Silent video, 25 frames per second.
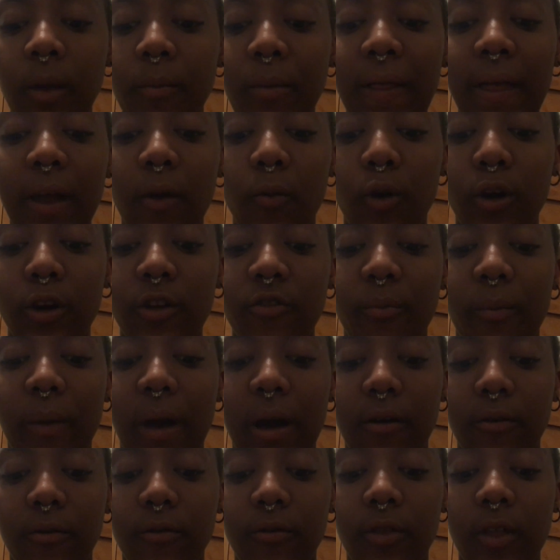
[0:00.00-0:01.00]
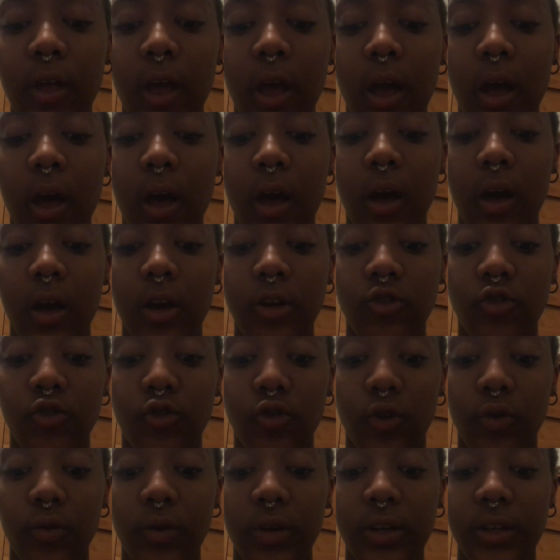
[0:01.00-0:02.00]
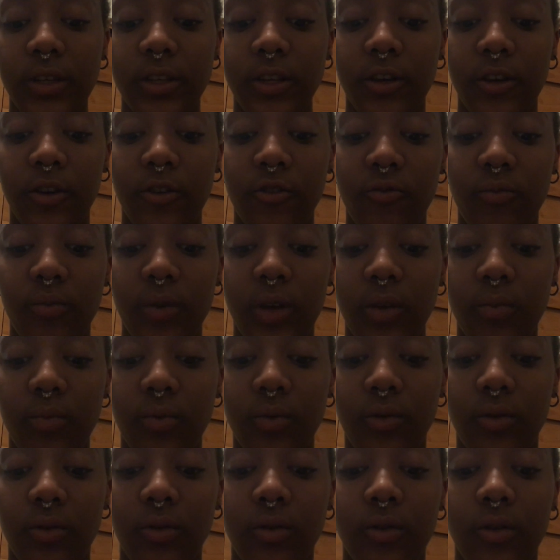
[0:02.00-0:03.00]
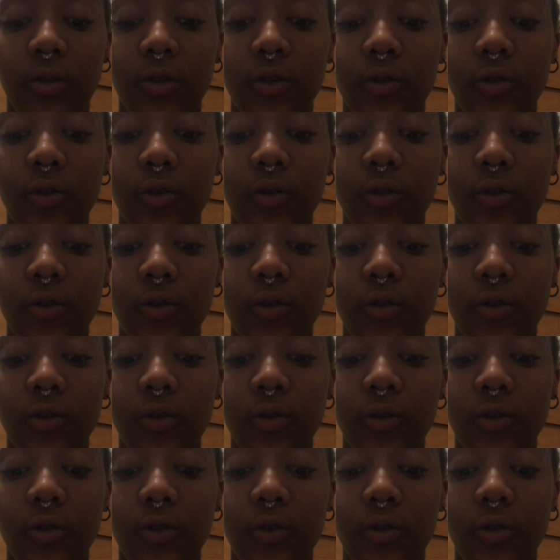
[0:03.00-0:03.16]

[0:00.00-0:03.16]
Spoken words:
like word of mouth stories of people